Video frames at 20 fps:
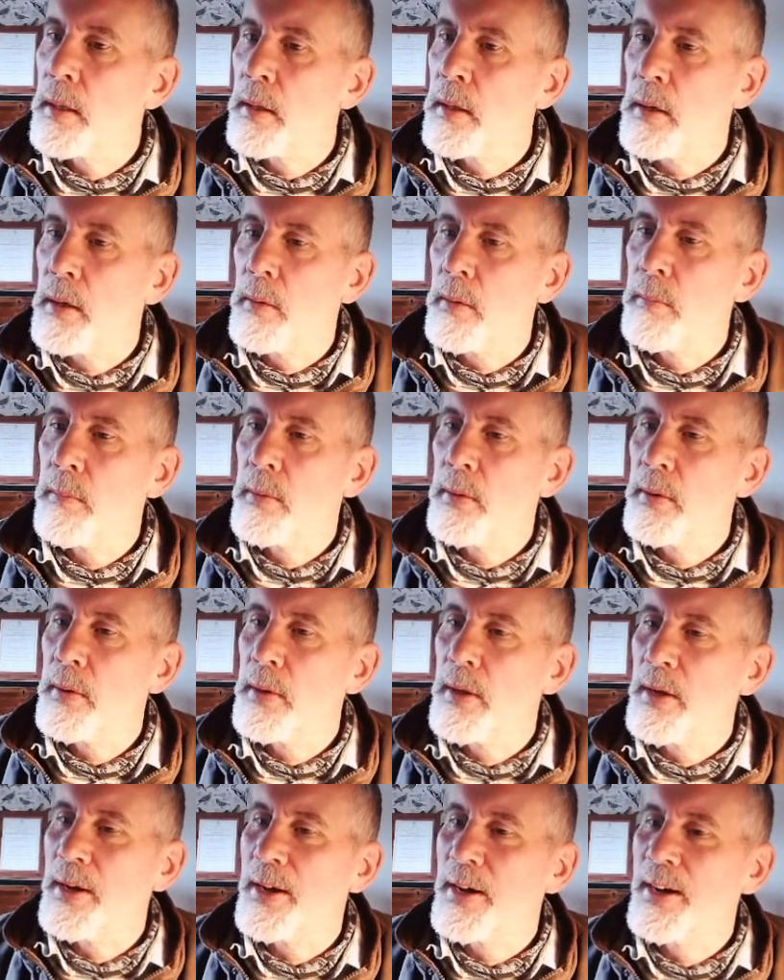nope.
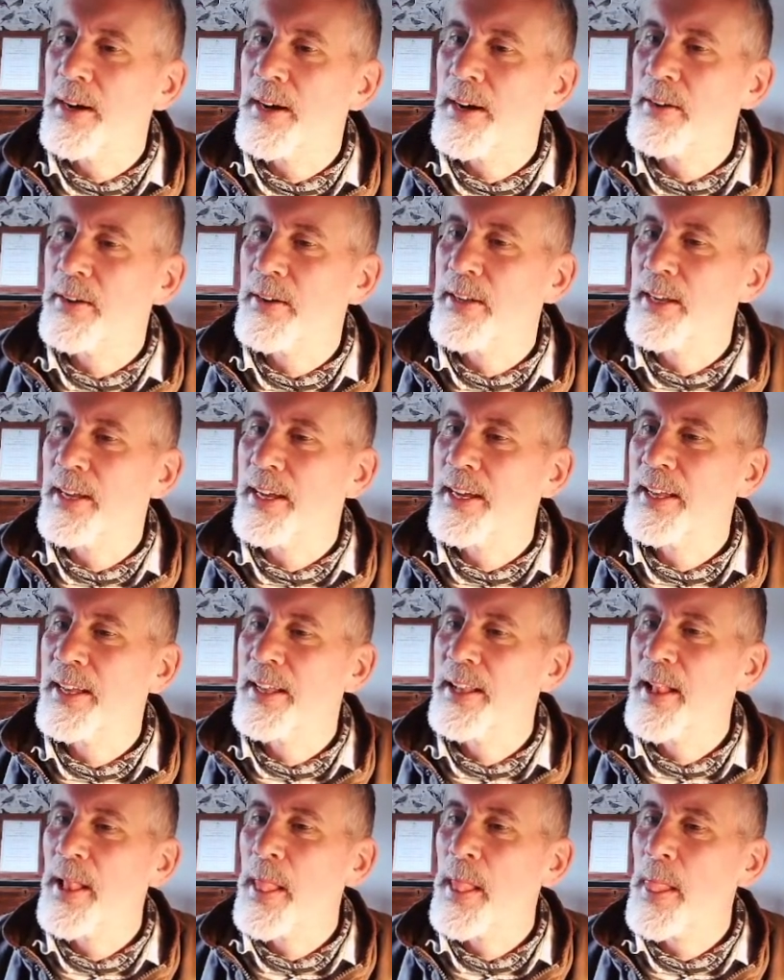Oh dear.
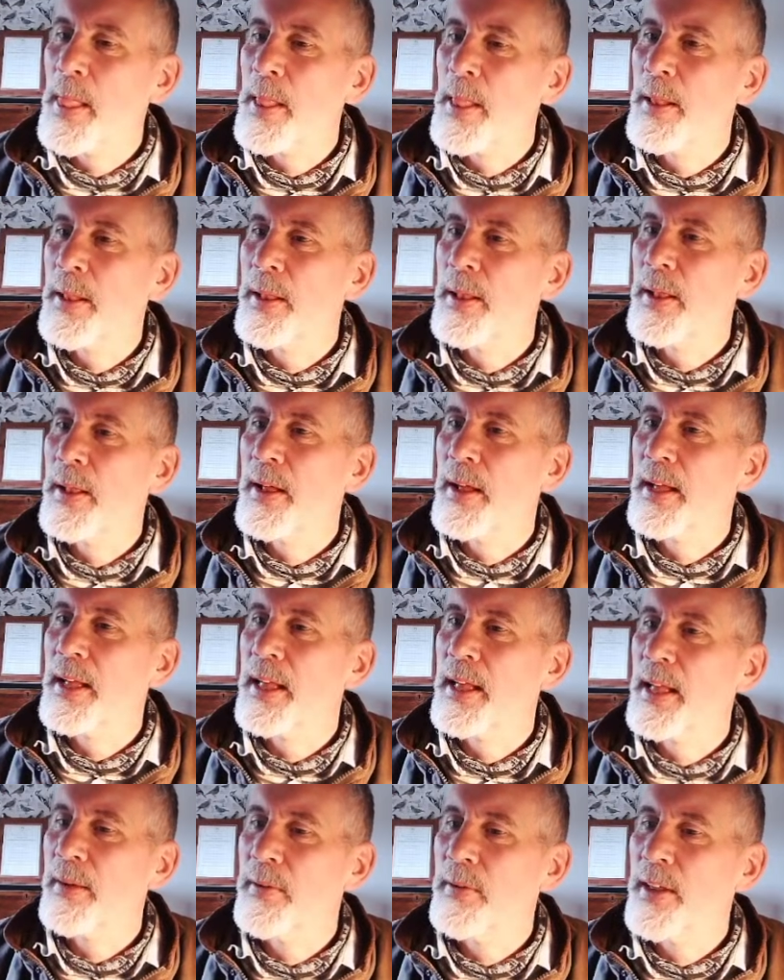
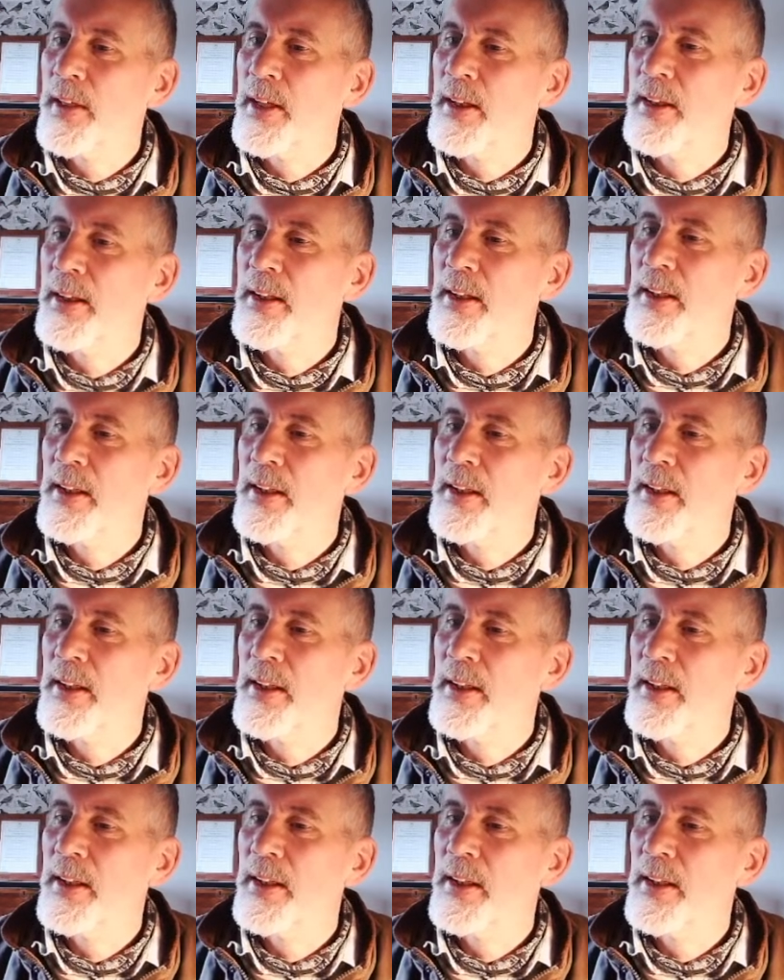Come on then.